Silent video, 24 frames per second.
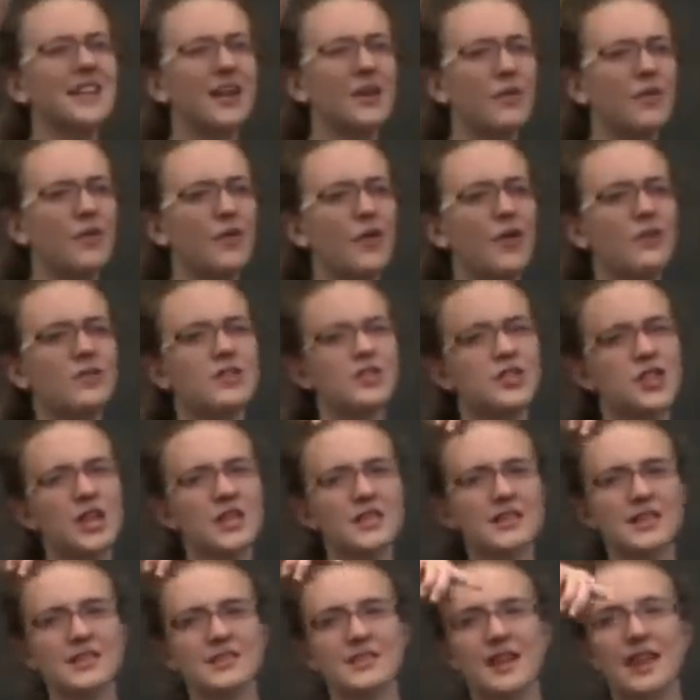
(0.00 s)
and refer to
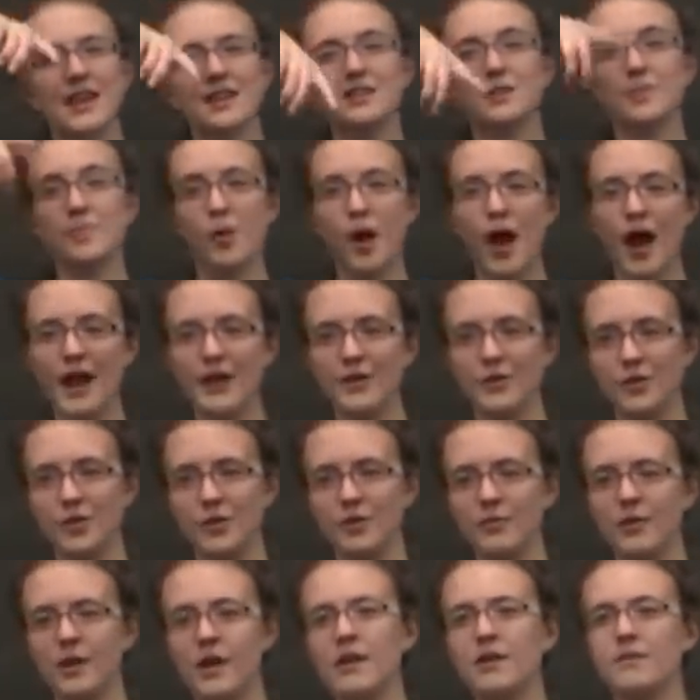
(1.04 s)
Jesus as the bridegroom,
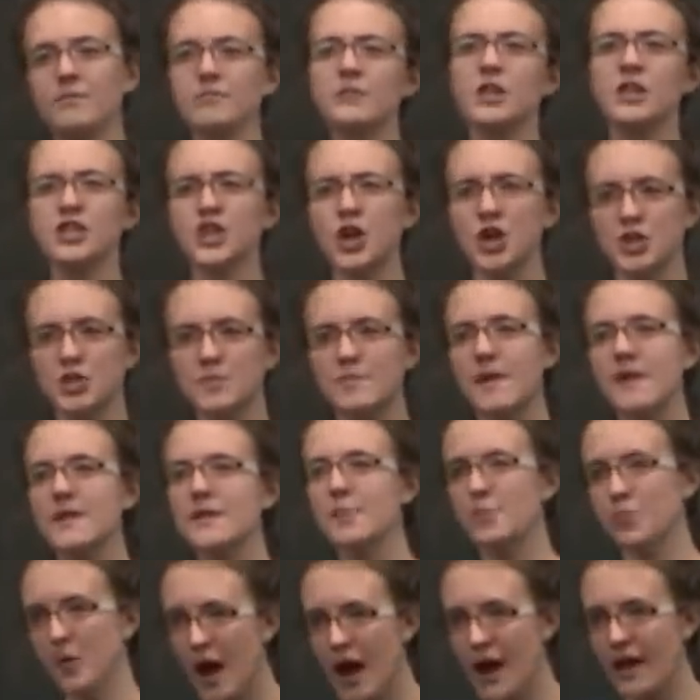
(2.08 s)
the church being the
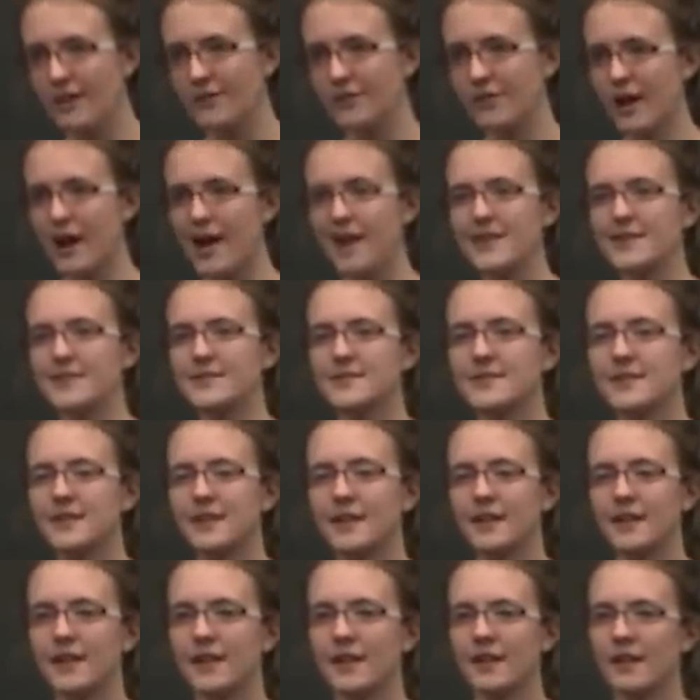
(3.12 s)
bride of Christ.
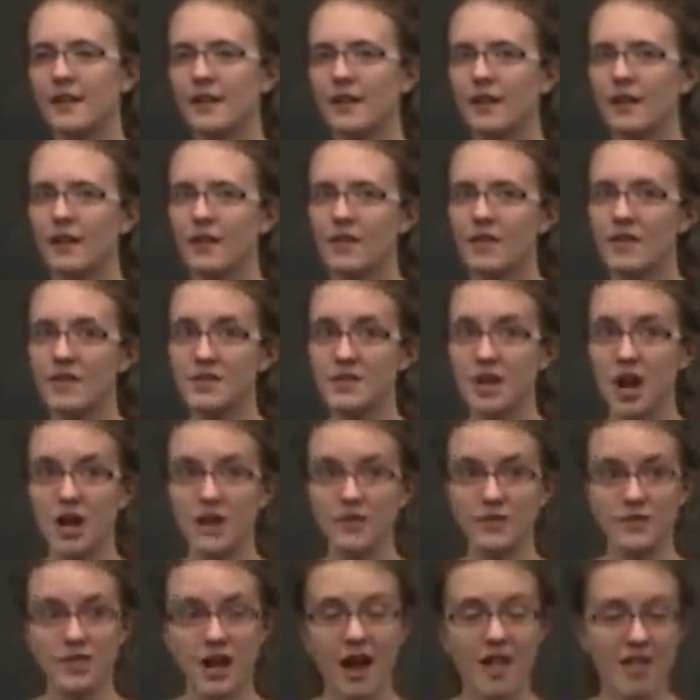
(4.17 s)
The Song
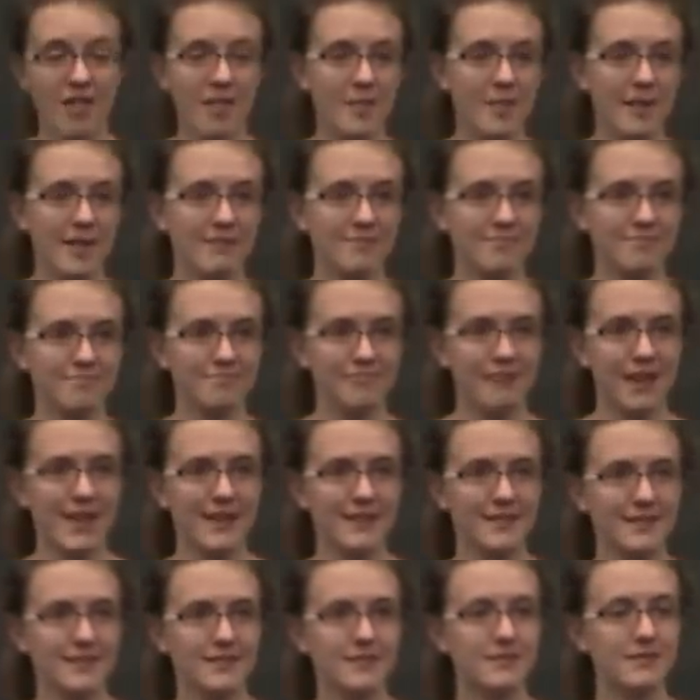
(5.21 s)
of Solomon
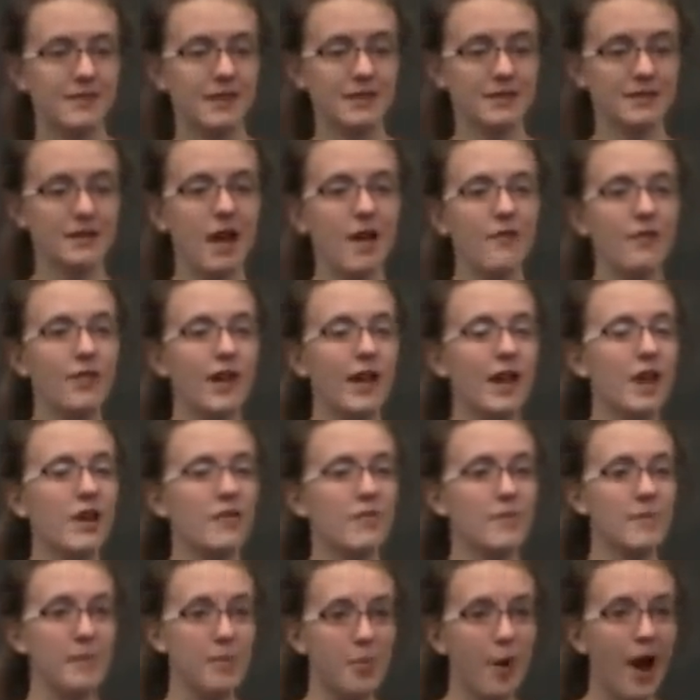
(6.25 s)
is this love letter
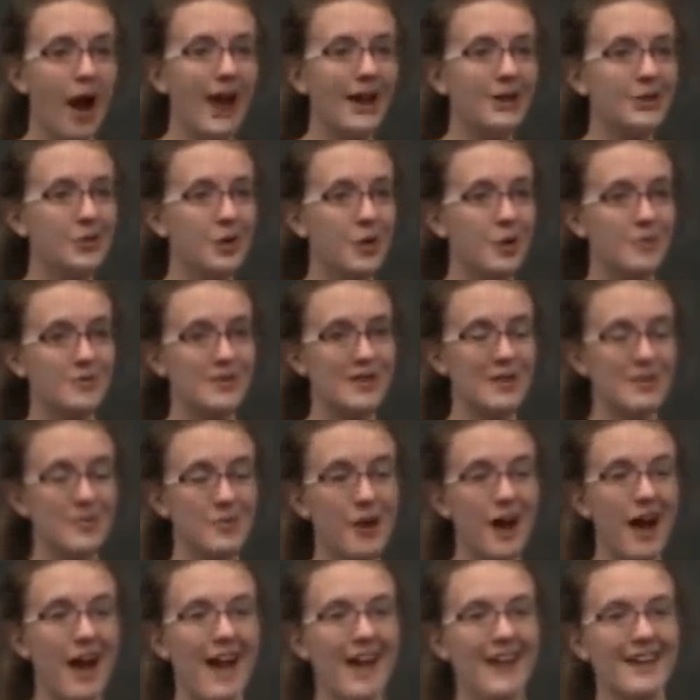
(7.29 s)
from the bridegroom to the
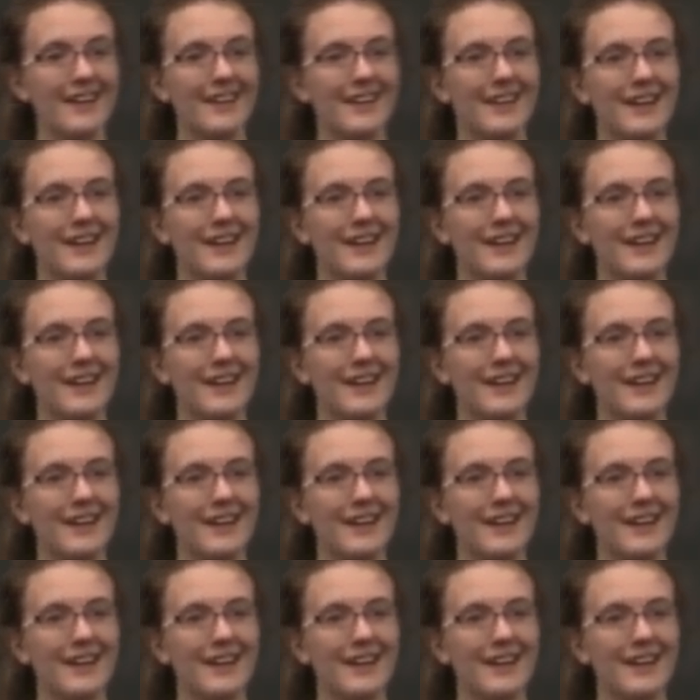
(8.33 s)
bride.